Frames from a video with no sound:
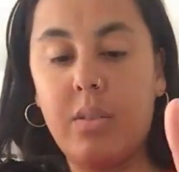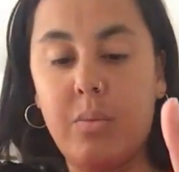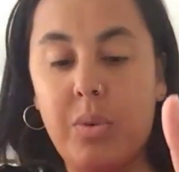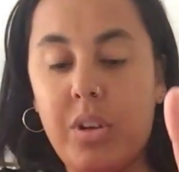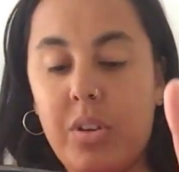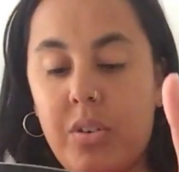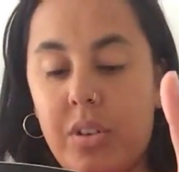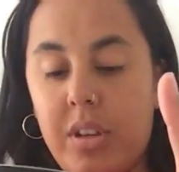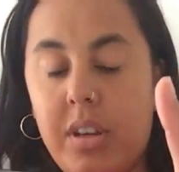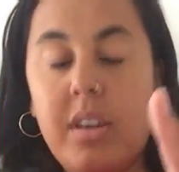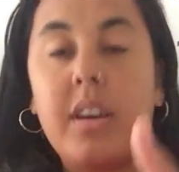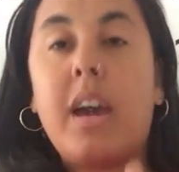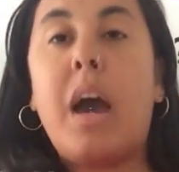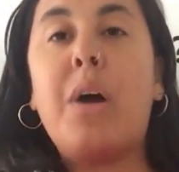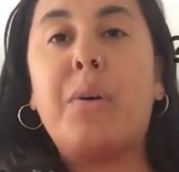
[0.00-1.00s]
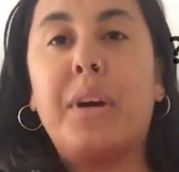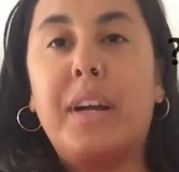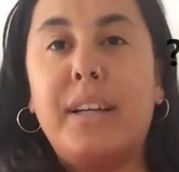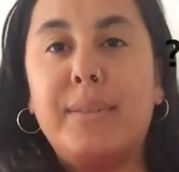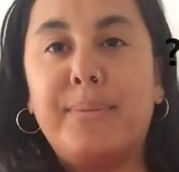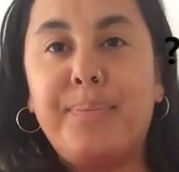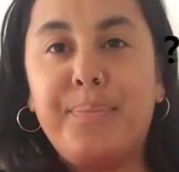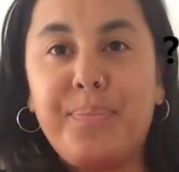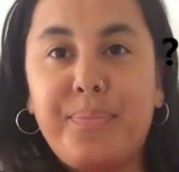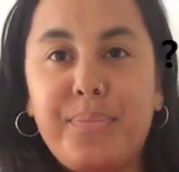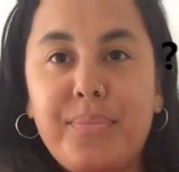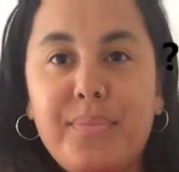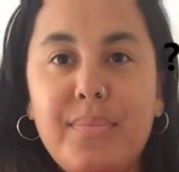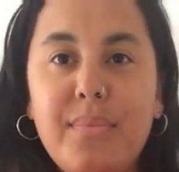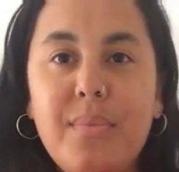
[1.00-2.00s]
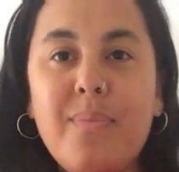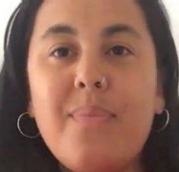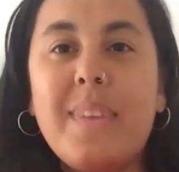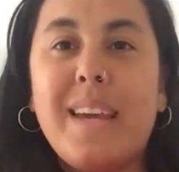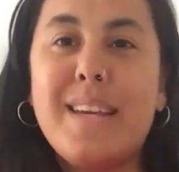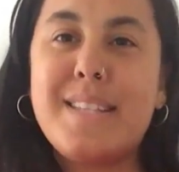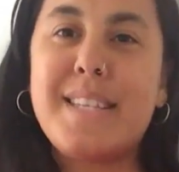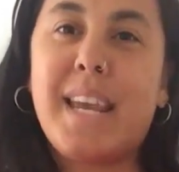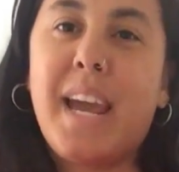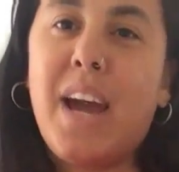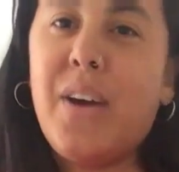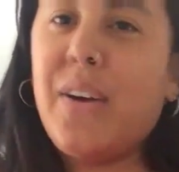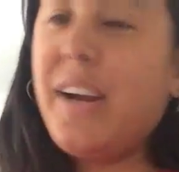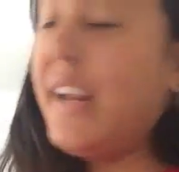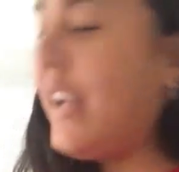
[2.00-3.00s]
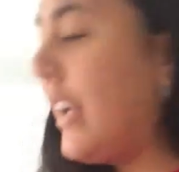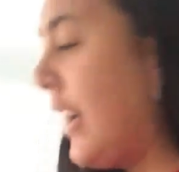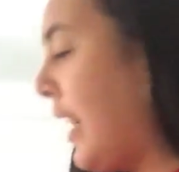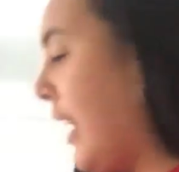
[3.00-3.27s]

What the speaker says: what do you call it? Curry. It's a curry,